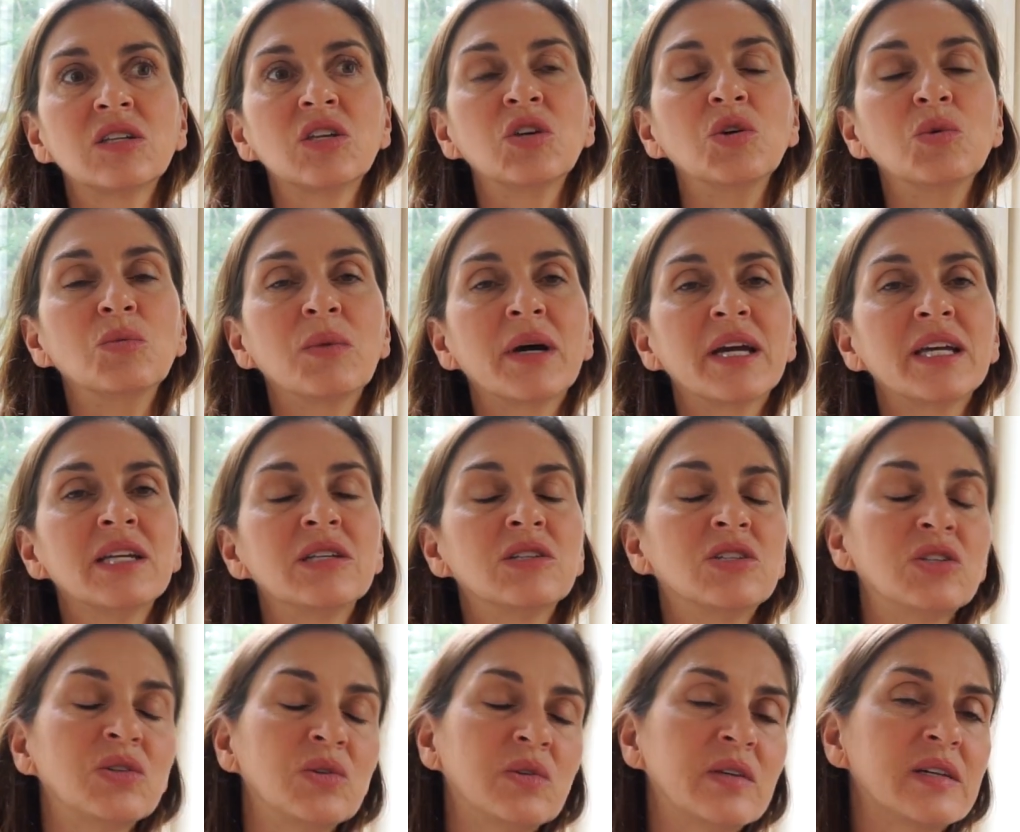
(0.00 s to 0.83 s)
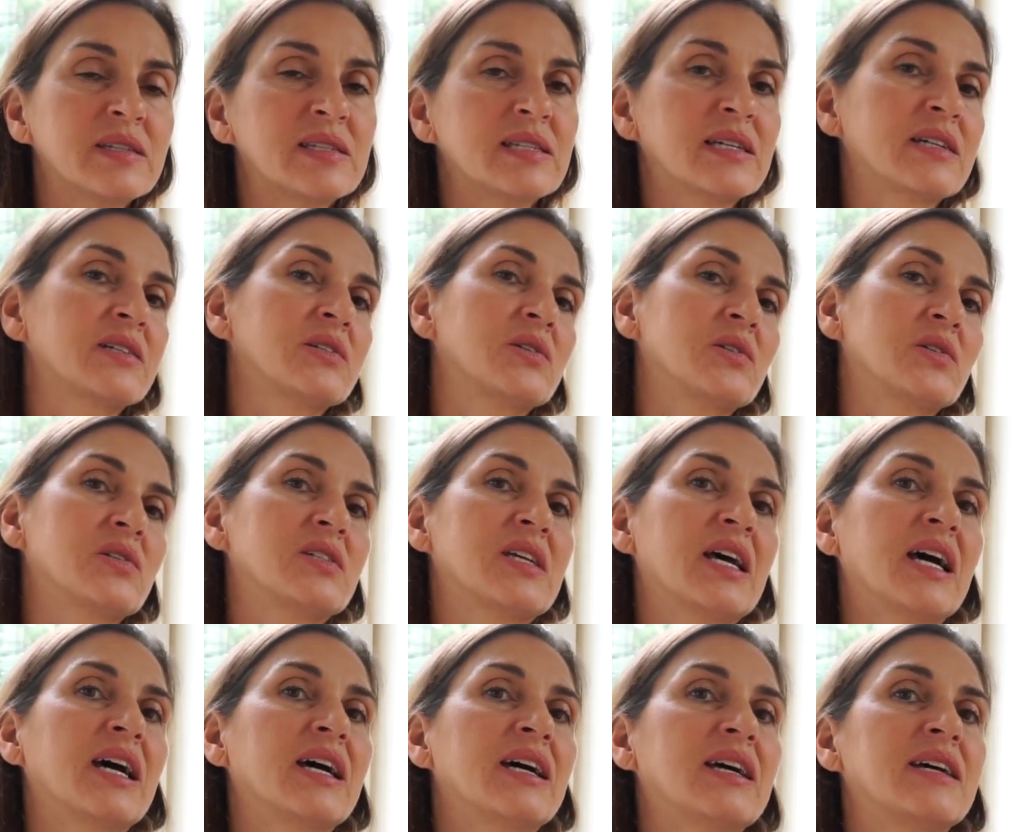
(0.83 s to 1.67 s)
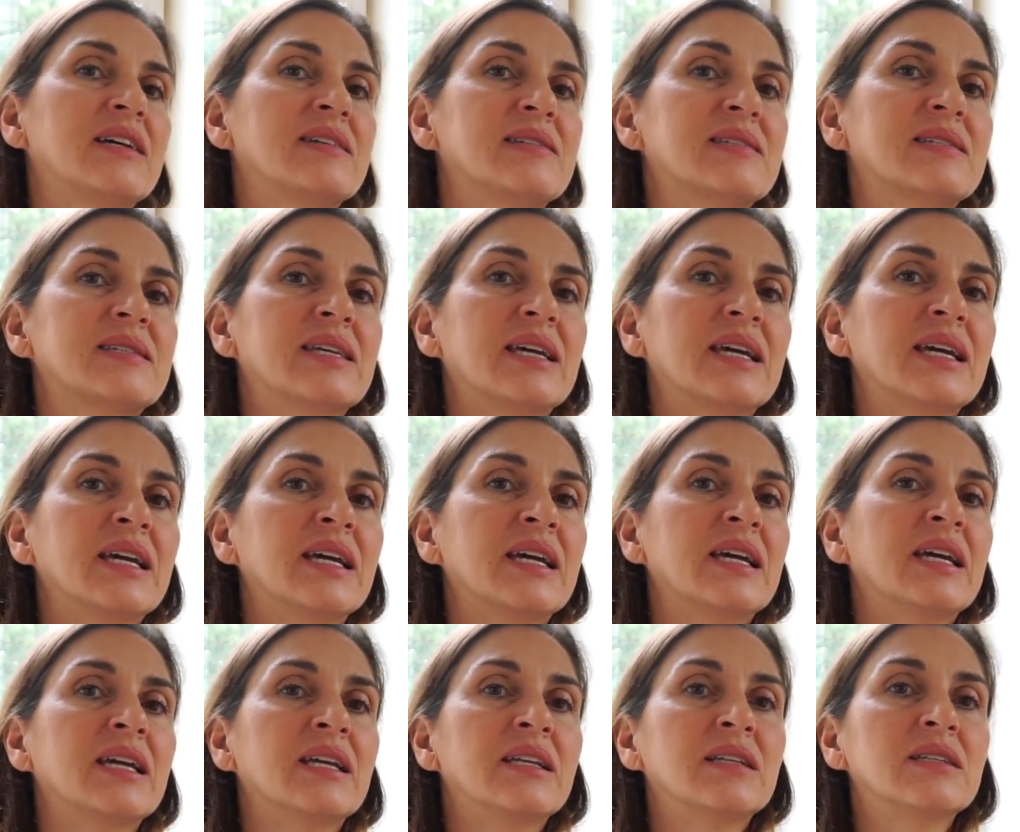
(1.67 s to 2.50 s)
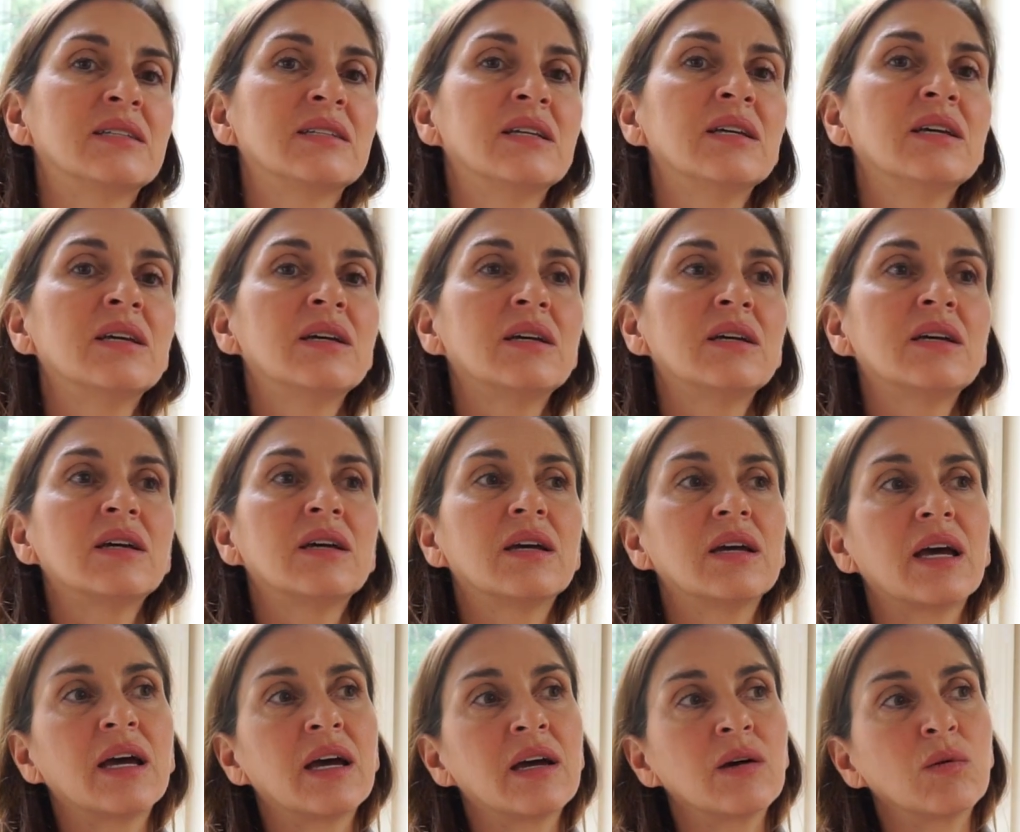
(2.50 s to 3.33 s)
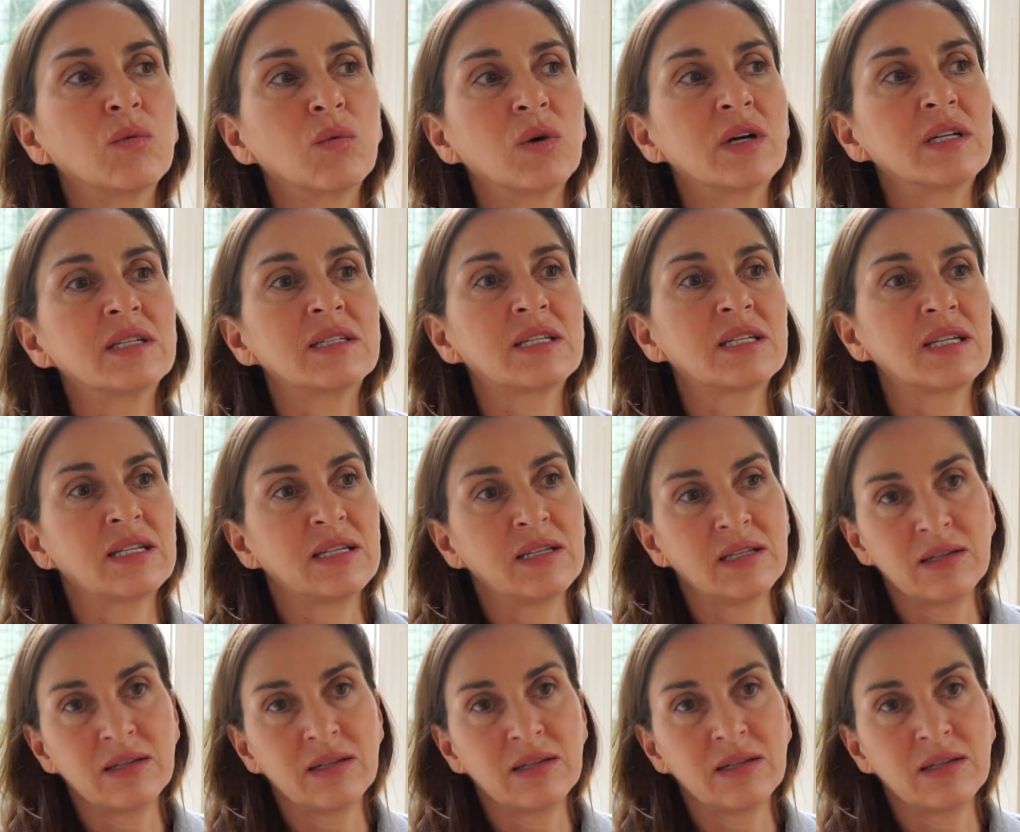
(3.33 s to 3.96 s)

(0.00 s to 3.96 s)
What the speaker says: You might do this exercise and at one